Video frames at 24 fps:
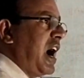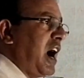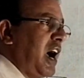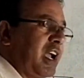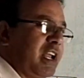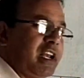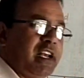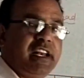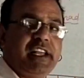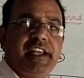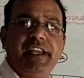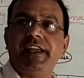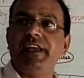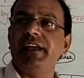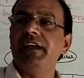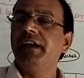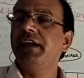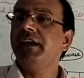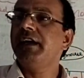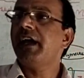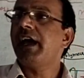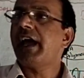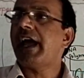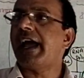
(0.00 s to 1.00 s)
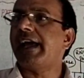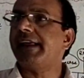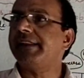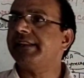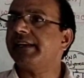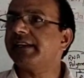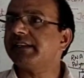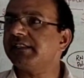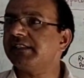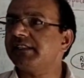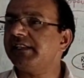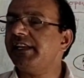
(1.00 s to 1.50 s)
highly
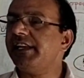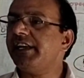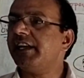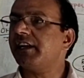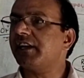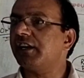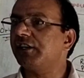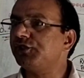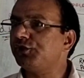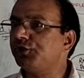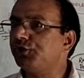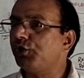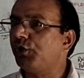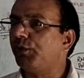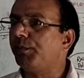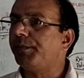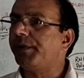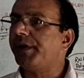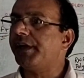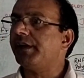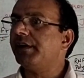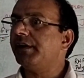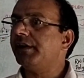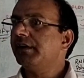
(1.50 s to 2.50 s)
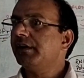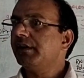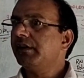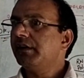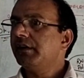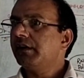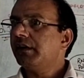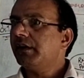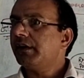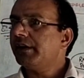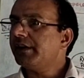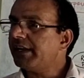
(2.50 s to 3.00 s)
energy
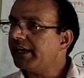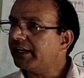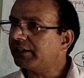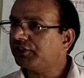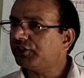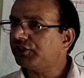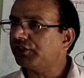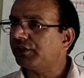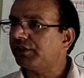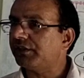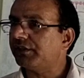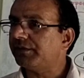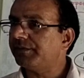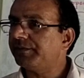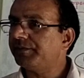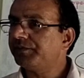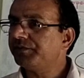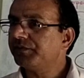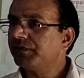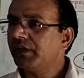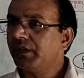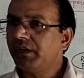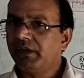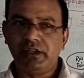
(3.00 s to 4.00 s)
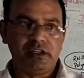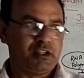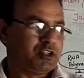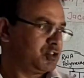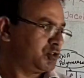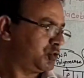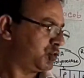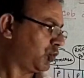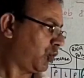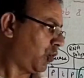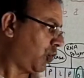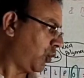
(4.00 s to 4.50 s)
consuming reaction.
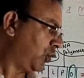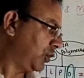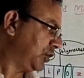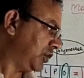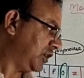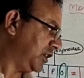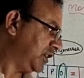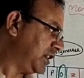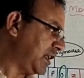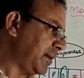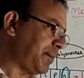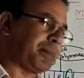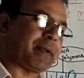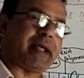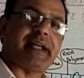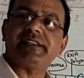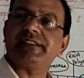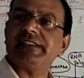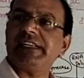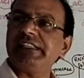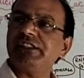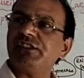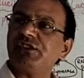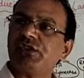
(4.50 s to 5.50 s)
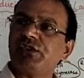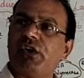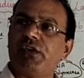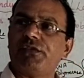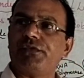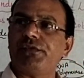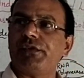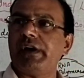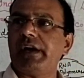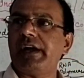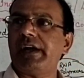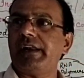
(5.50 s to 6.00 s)
So in the presence
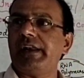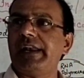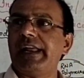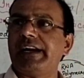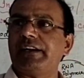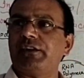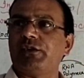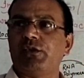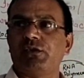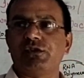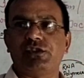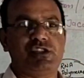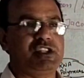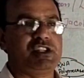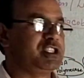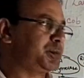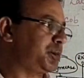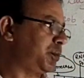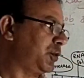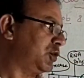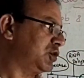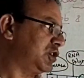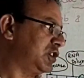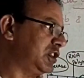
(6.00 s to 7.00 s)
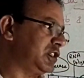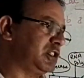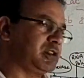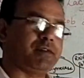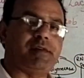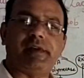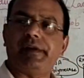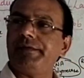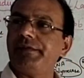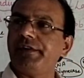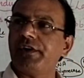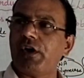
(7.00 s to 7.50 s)
of lactose, this process
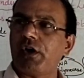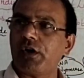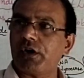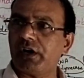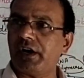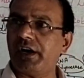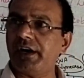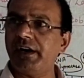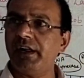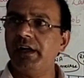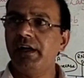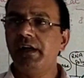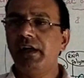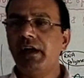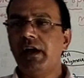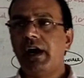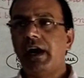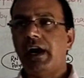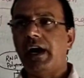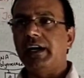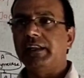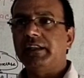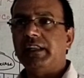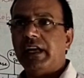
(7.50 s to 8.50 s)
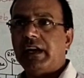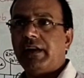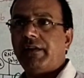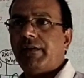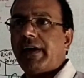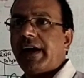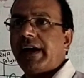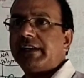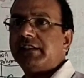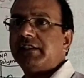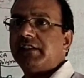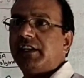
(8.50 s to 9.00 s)
will be occurred,
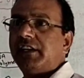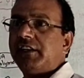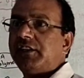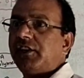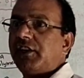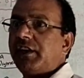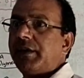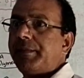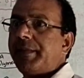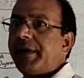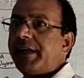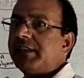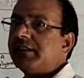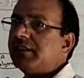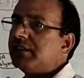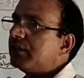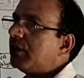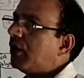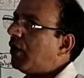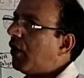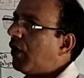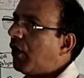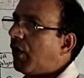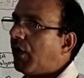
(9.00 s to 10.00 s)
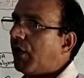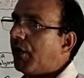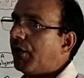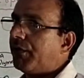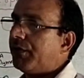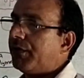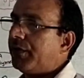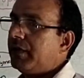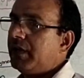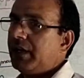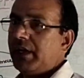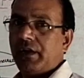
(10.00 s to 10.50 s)
otherwise it remains
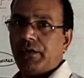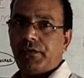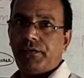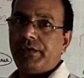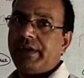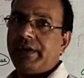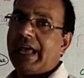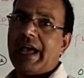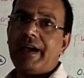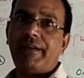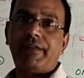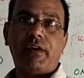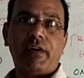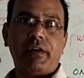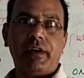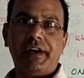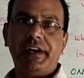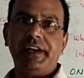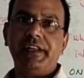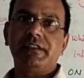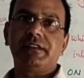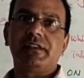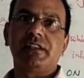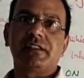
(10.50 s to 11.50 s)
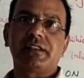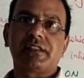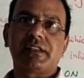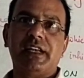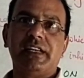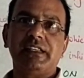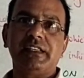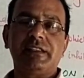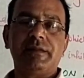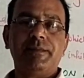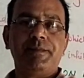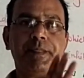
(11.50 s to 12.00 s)
off. We have already
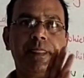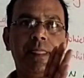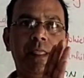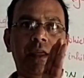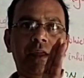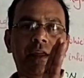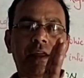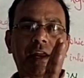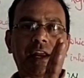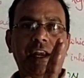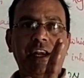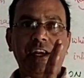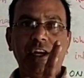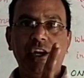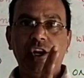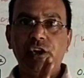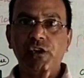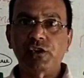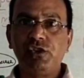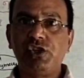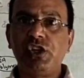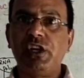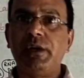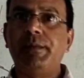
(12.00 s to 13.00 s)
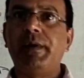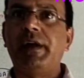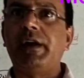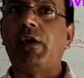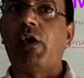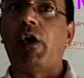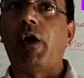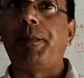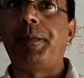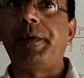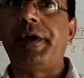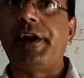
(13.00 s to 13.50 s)
discussed inducible
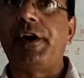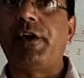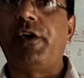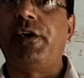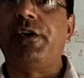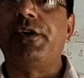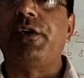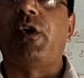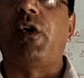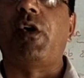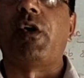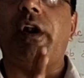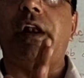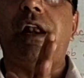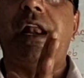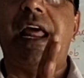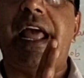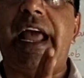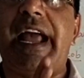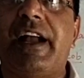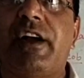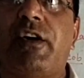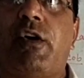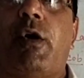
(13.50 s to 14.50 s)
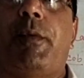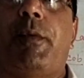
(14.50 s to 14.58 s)
operon or Lac